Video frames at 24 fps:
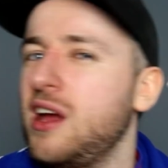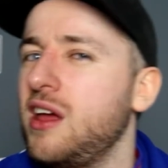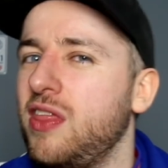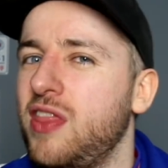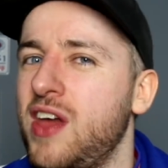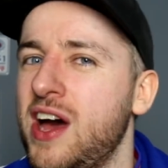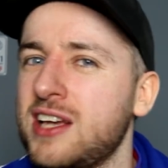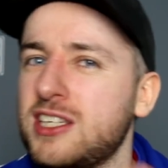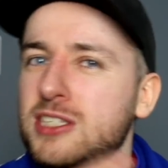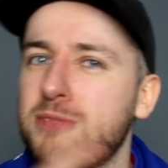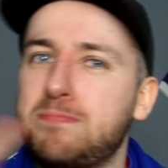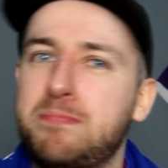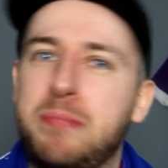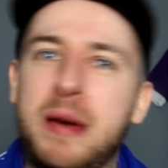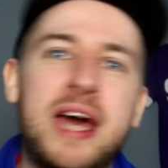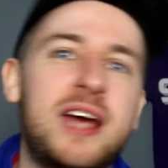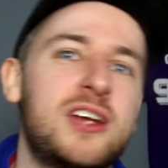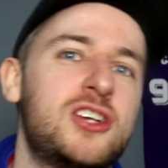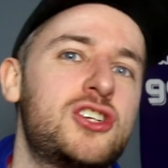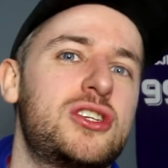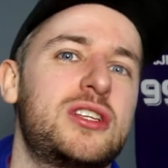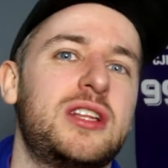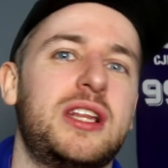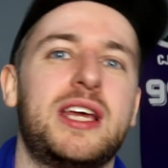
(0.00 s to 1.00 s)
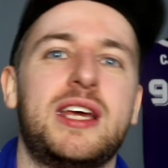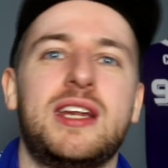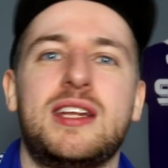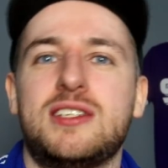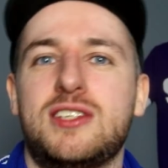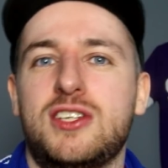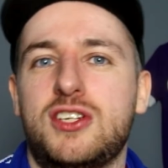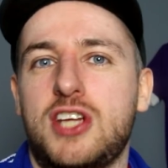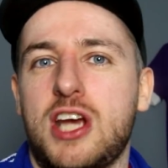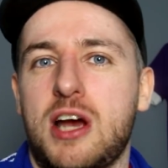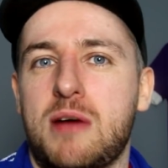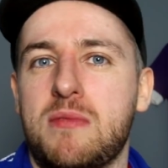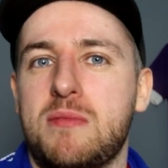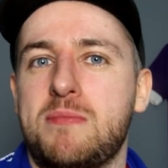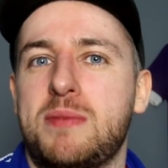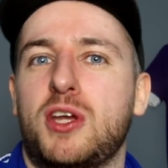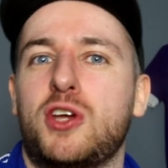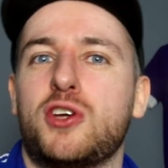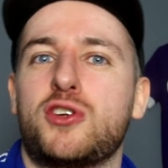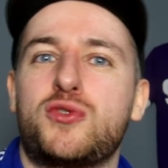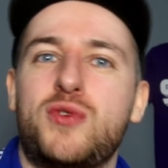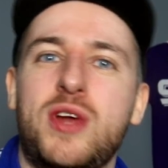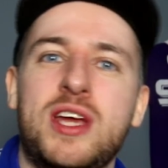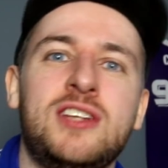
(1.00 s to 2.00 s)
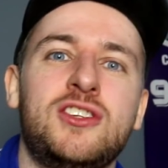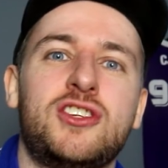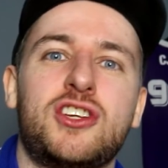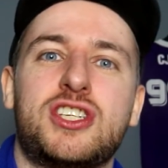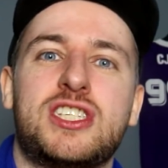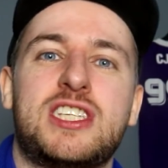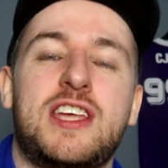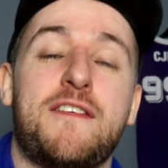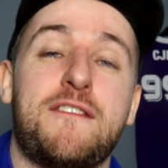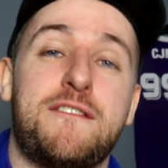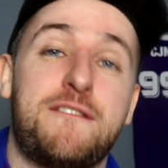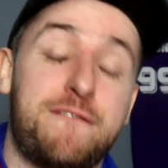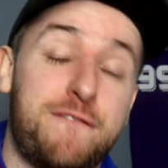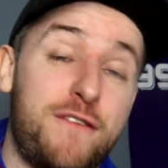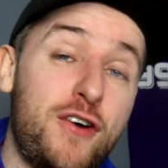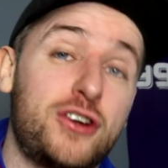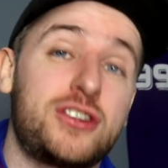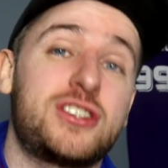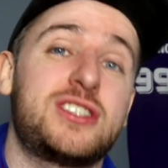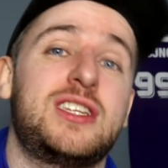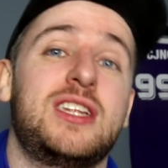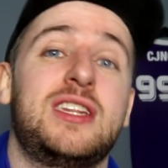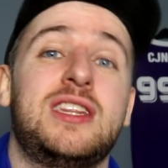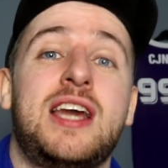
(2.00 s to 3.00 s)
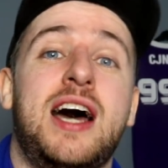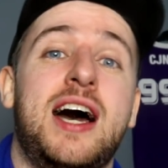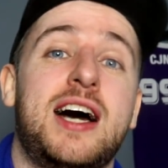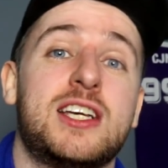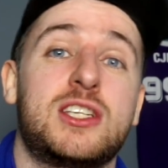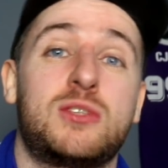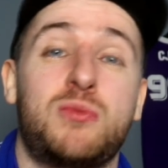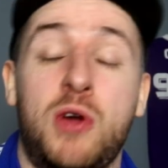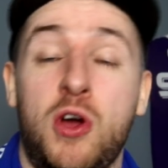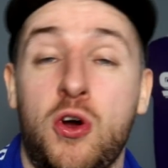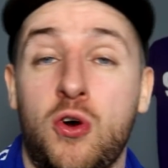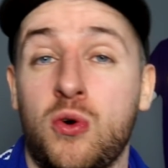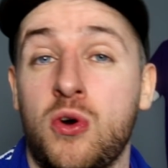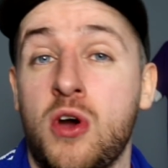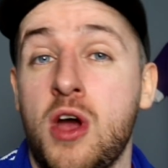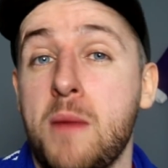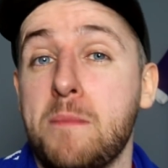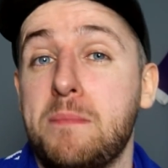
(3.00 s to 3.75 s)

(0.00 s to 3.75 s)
That's pish, ladies and gentlemen, because Rangers sit first in that as well.